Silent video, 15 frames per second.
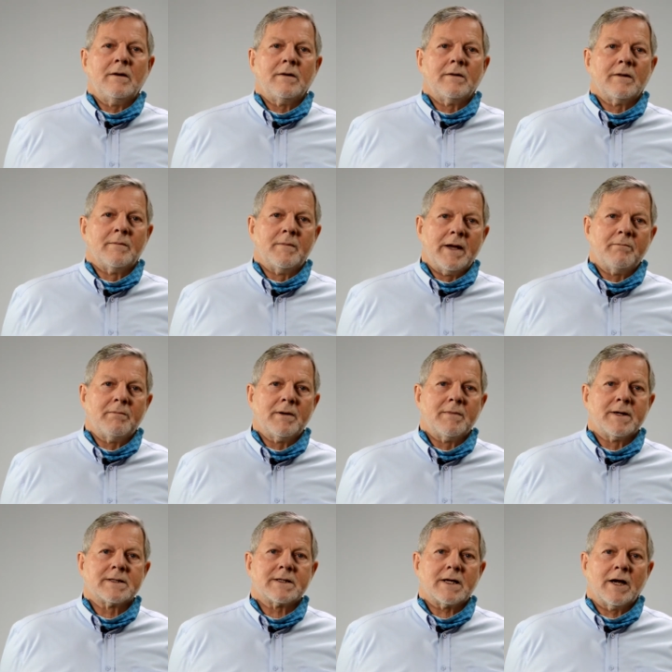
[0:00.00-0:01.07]
The member
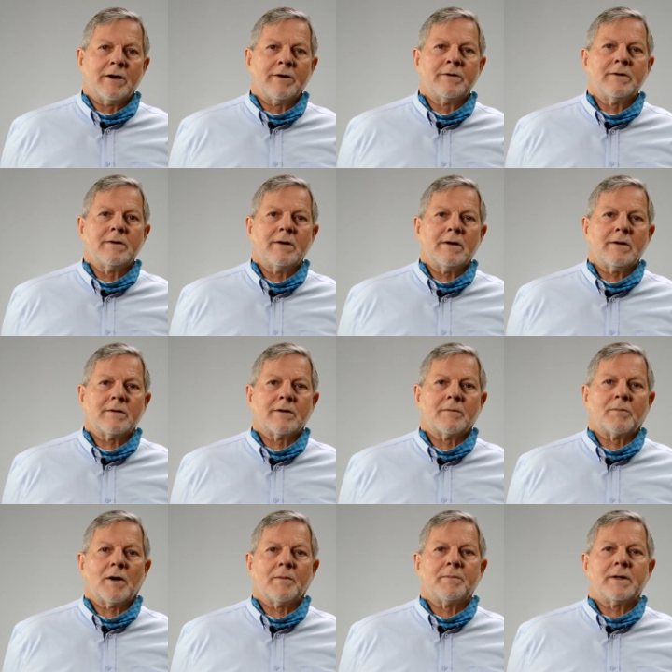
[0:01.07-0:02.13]
must own the
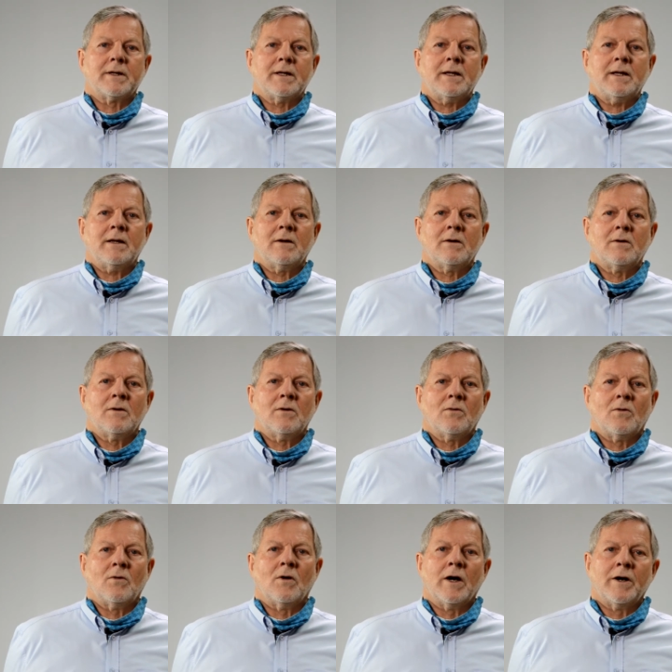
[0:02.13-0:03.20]
property
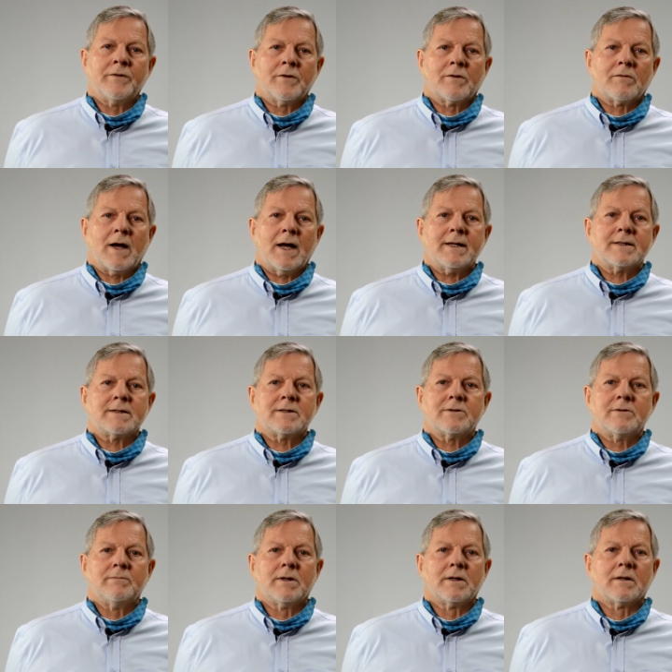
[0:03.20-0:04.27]
or own the rights to
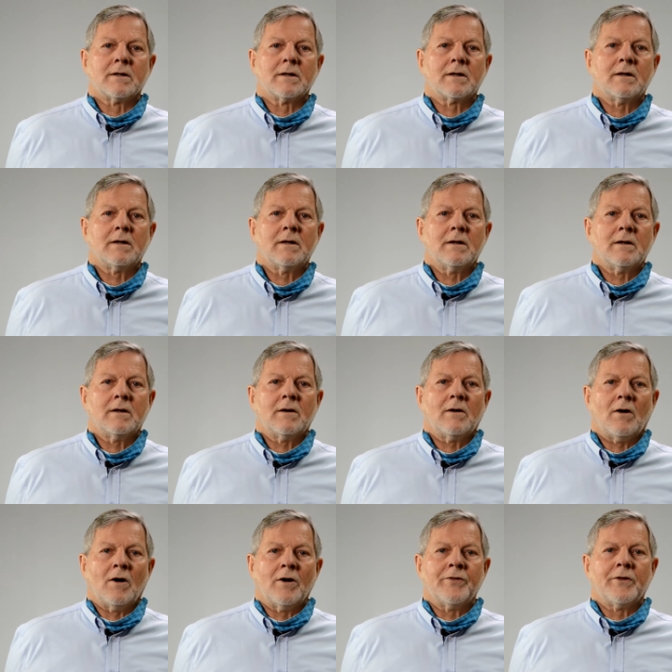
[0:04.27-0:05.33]
build
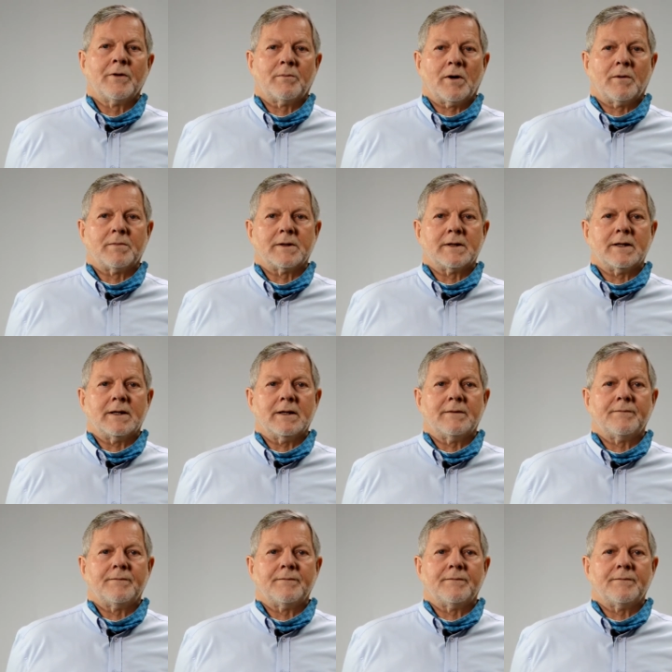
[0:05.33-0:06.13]
on the property.